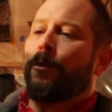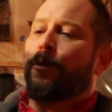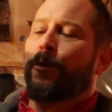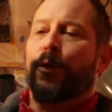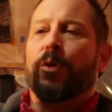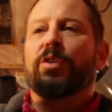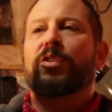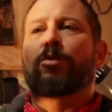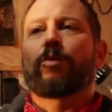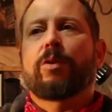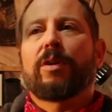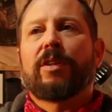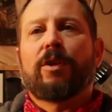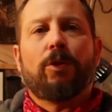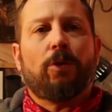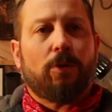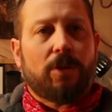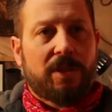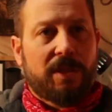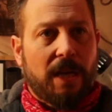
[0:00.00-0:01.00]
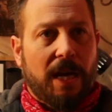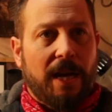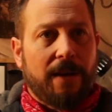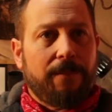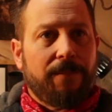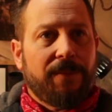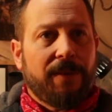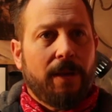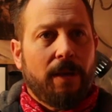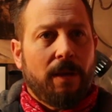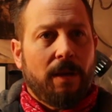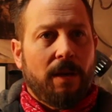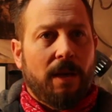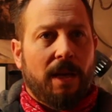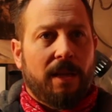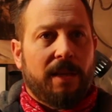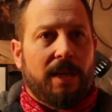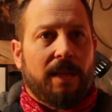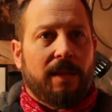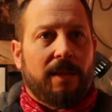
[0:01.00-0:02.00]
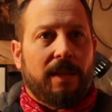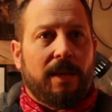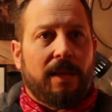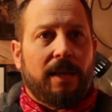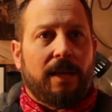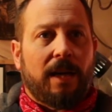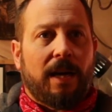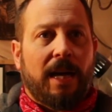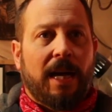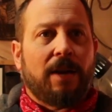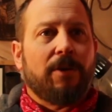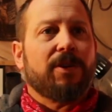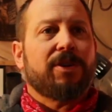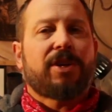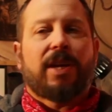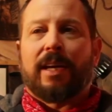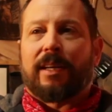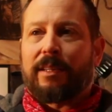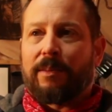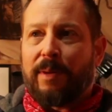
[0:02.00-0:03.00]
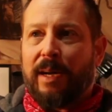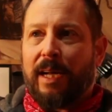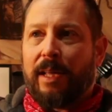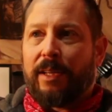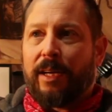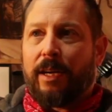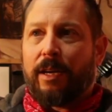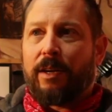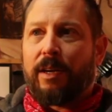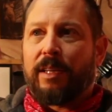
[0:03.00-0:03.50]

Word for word: first were in the north side, and then the Irish kicked them out of there,